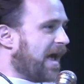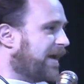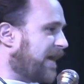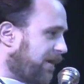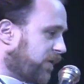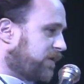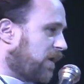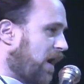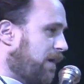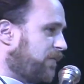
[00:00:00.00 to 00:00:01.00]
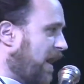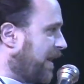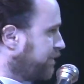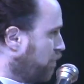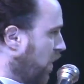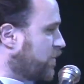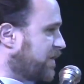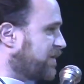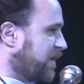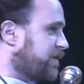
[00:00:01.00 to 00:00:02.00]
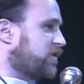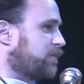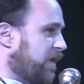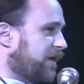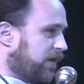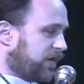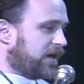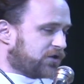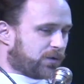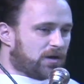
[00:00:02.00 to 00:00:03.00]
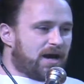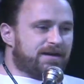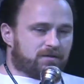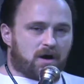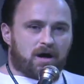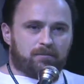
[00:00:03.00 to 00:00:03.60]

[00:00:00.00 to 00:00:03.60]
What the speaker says: And every time that Moses is to speak to the Israelites